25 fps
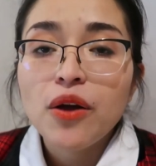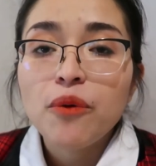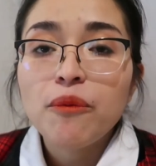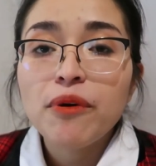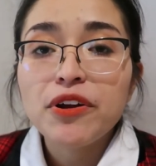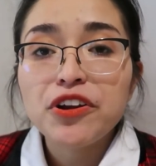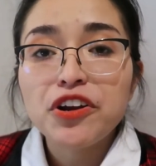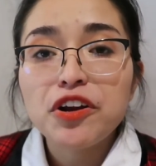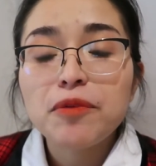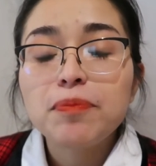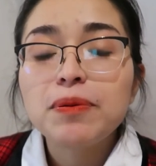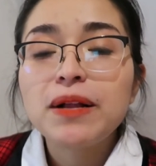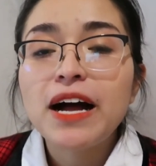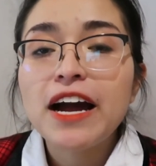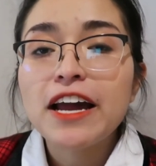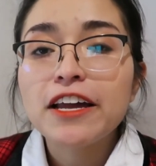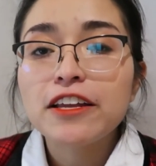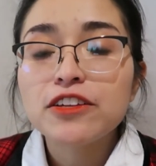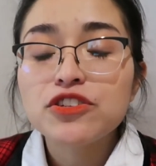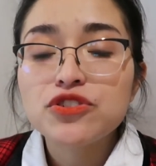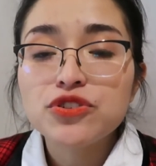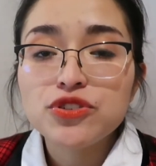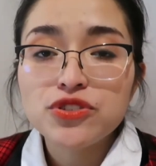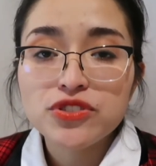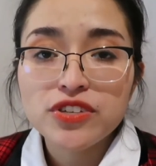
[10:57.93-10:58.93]
When you're
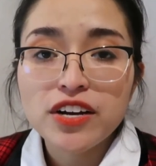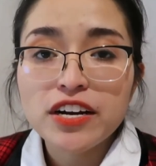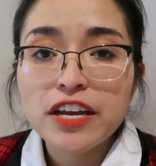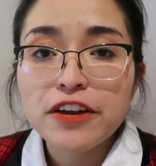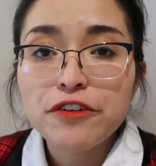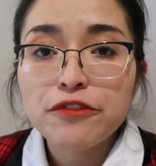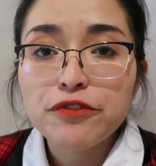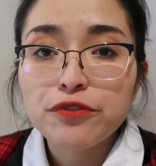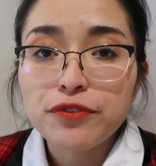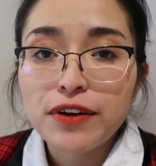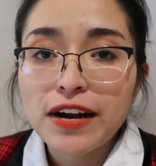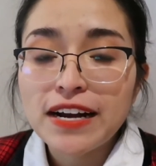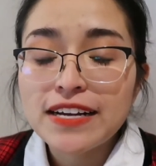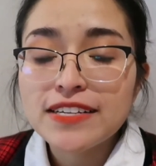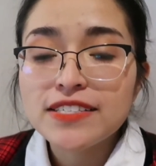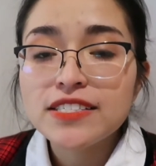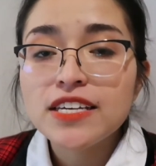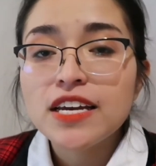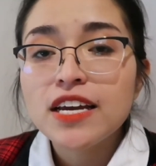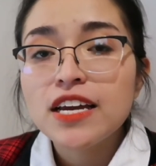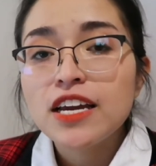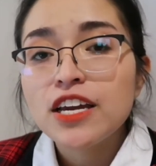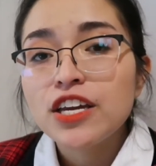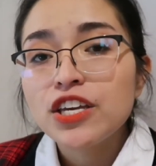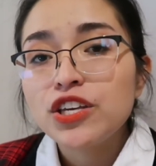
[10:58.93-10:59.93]
applying to study in France,
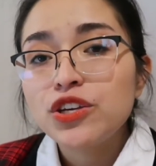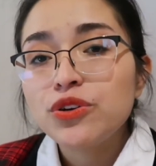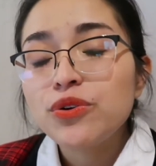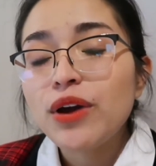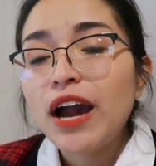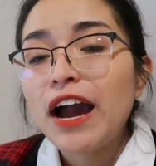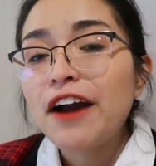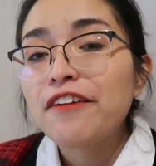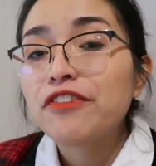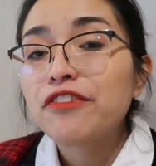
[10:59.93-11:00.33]
you